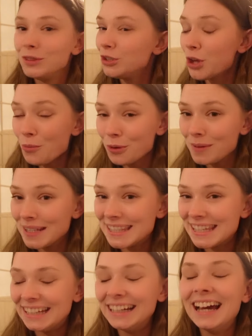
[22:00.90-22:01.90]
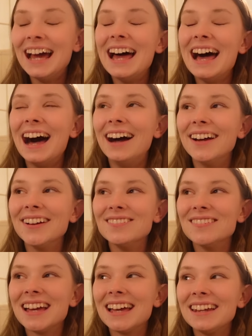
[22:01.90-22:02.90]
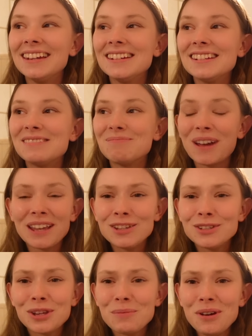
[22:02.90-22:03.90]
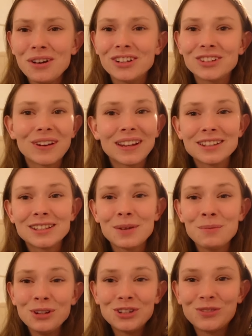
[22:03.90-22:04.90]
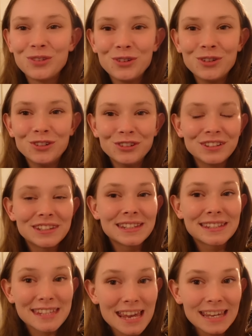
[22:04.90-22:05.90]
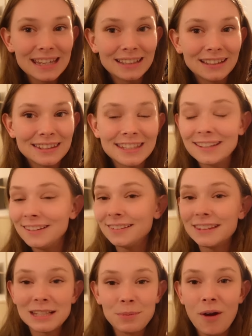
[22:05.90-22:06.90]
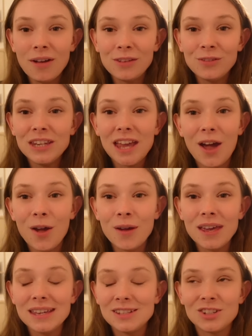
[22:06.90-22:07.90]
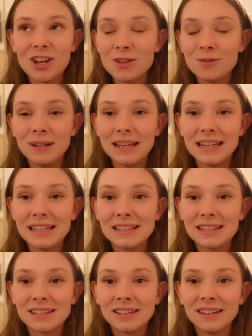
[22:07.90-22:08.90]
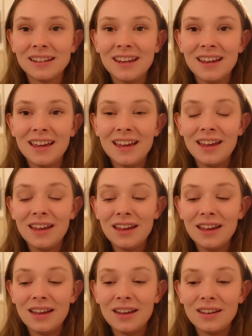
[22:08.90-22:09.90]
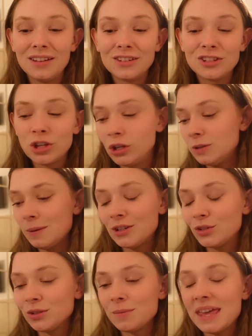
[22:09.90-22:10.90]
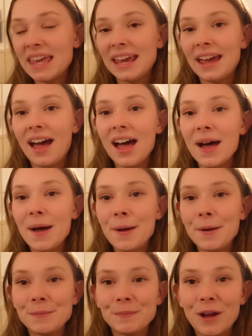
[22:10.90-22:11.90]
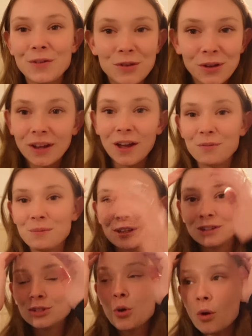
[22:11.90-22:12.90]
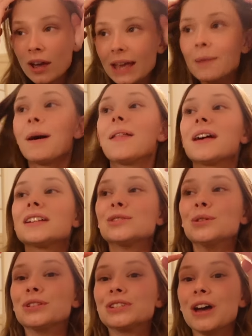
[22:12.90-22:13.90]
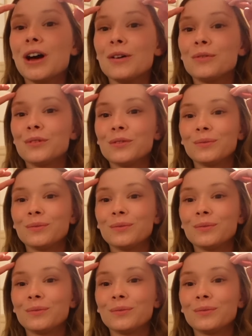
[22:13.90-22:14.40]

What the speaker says: Don't want to miss it. And thank you so much. Thank you so much for staying until this part in the video. It genuinely is so special to me. I feel like I've been talking about that sort of stuff